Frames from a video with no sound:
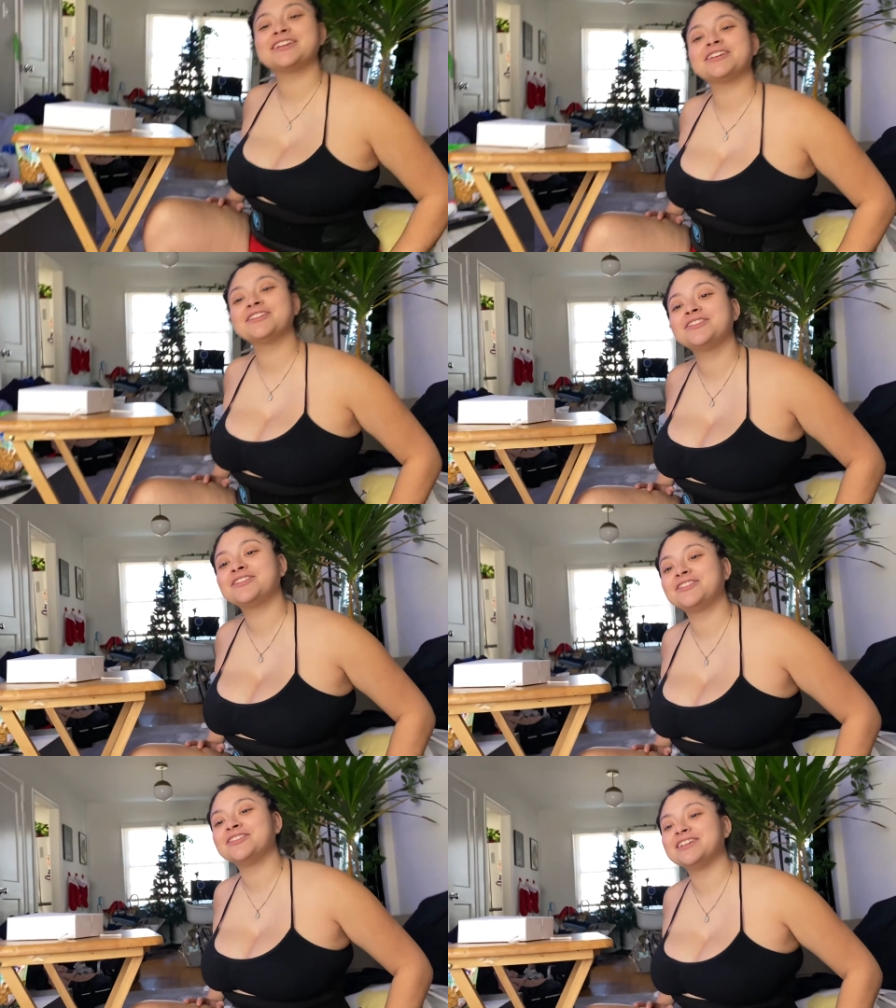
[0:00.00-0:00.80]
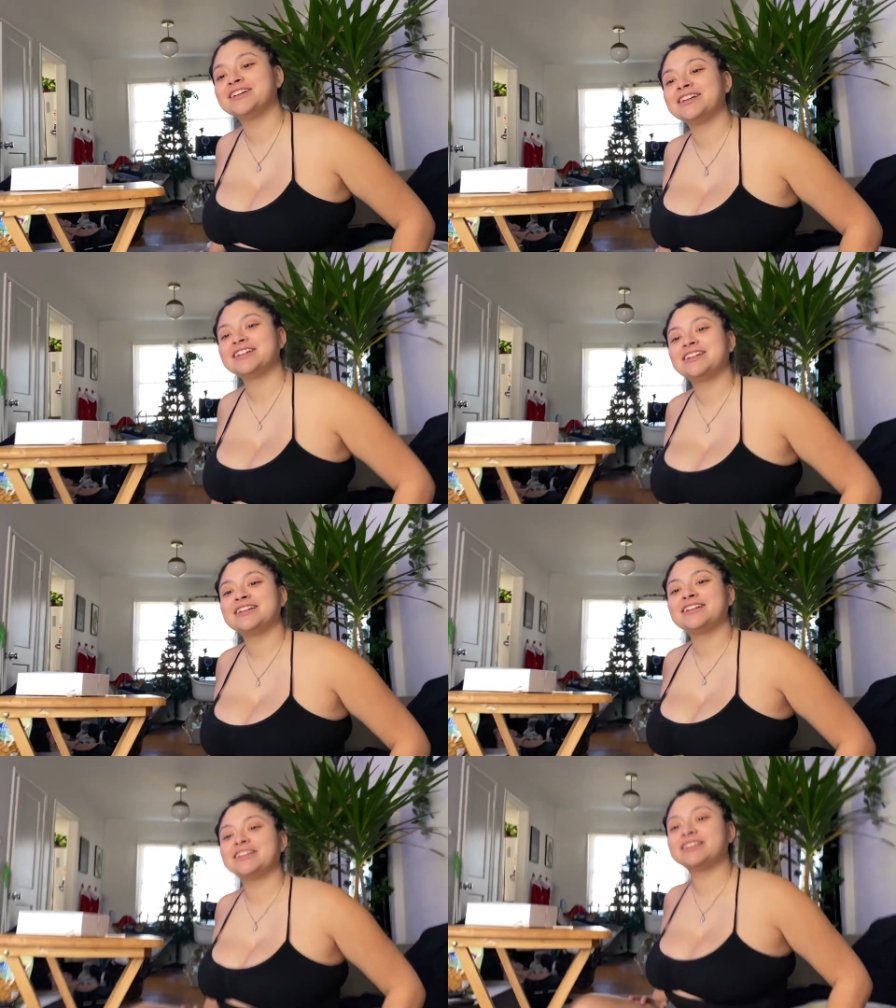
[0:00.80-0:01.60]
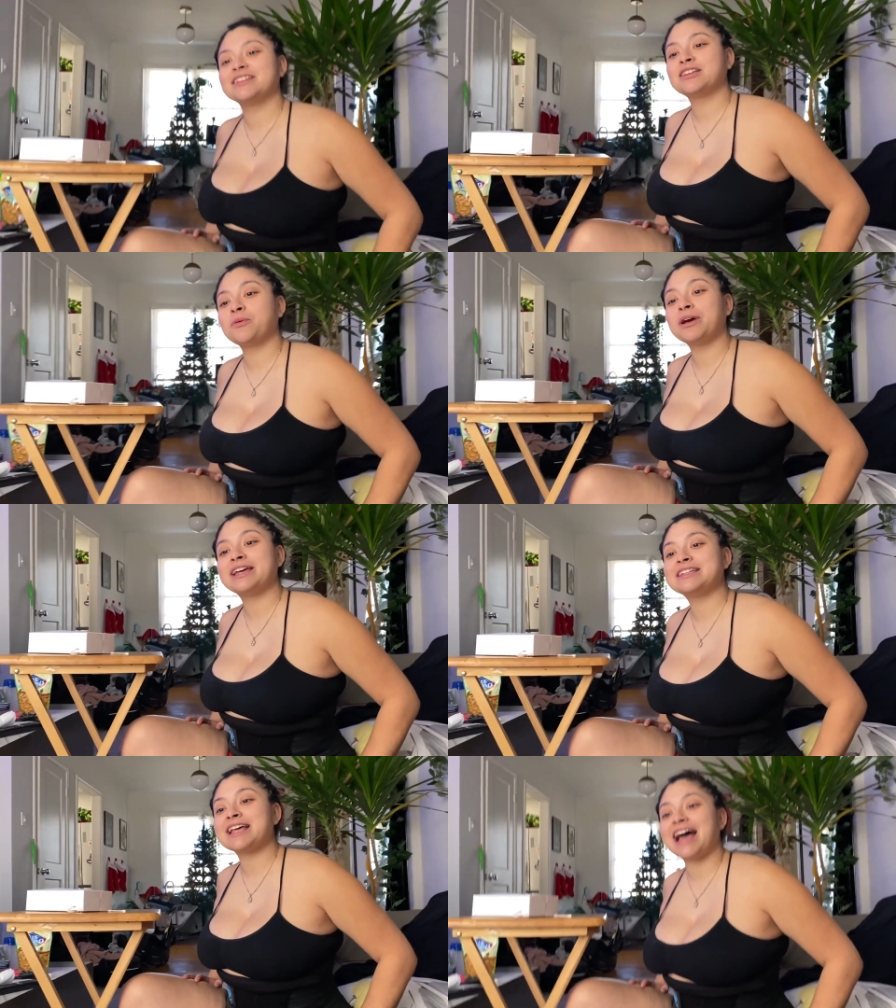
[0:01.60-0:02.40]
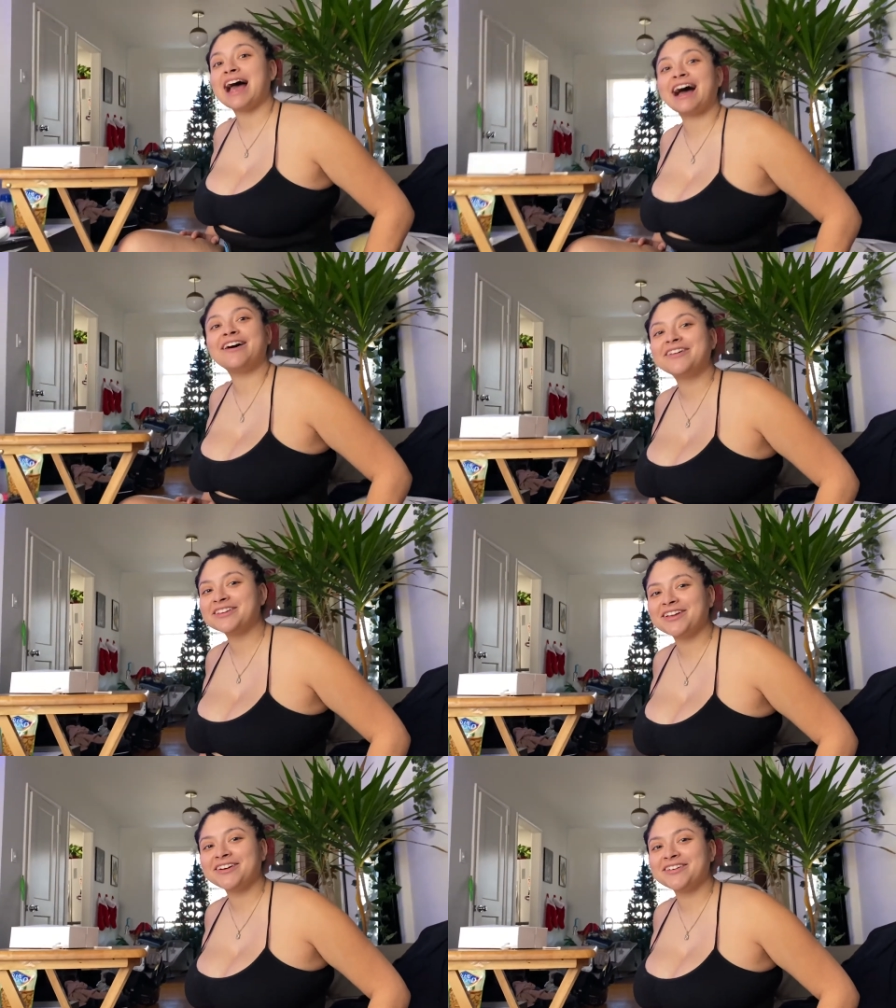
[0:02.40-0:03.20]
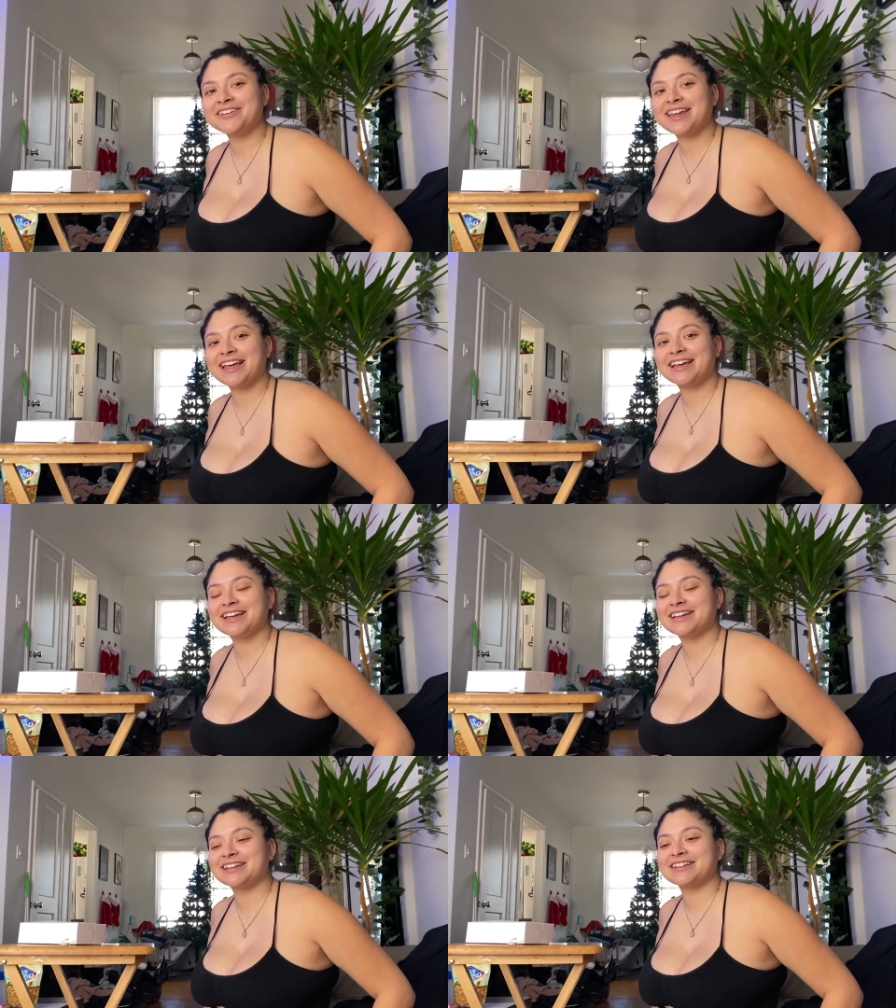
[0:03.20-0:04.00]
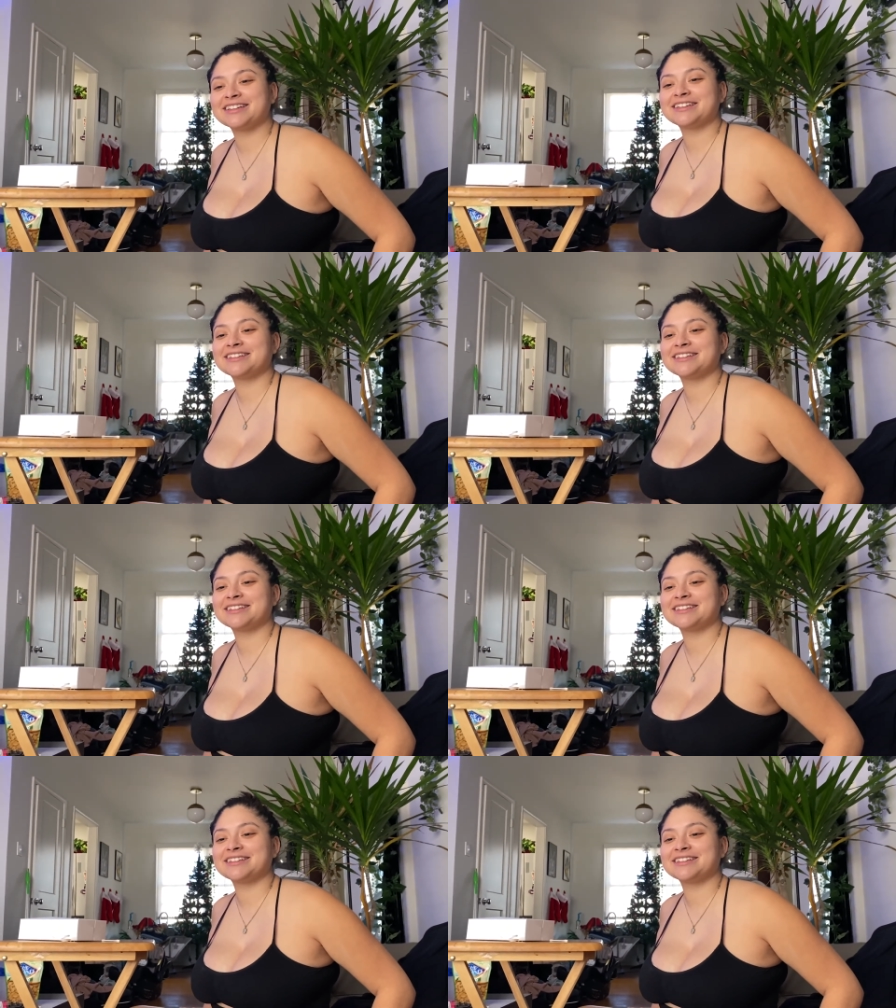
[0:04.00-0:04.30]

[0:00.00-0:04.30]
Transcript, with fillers: cute. The way he's out though, like yeah,